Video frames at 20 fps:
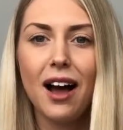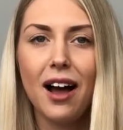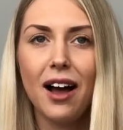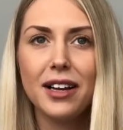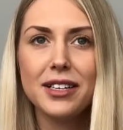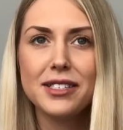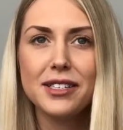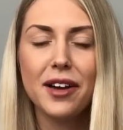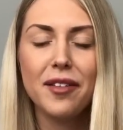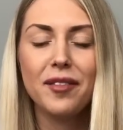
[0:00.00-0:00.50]

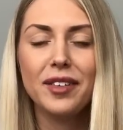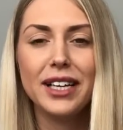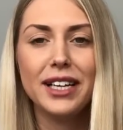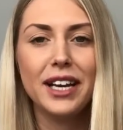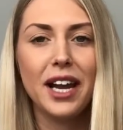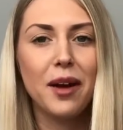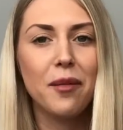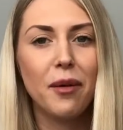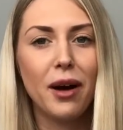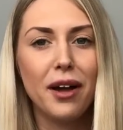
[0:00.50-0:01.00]
I don't really
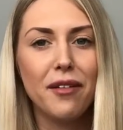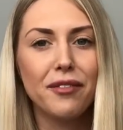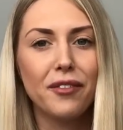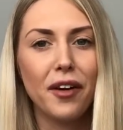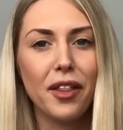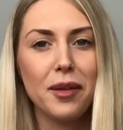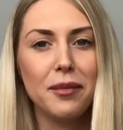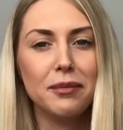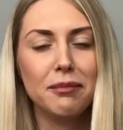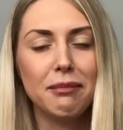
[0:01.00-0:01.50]
know why I've
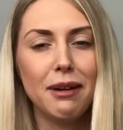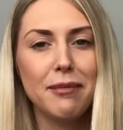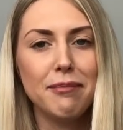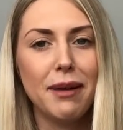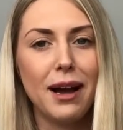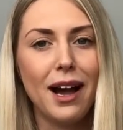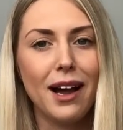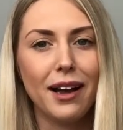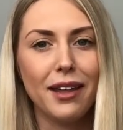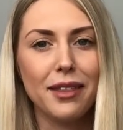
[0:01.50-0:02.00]
got them in my
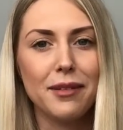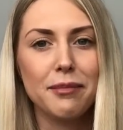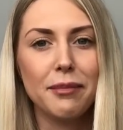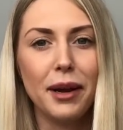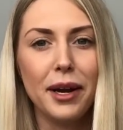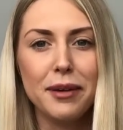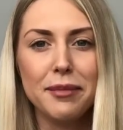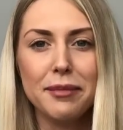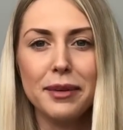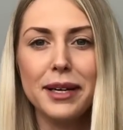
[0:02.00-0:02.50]
bag at the
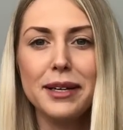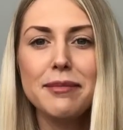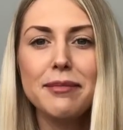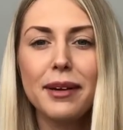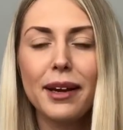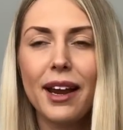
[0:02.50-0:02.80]
moment,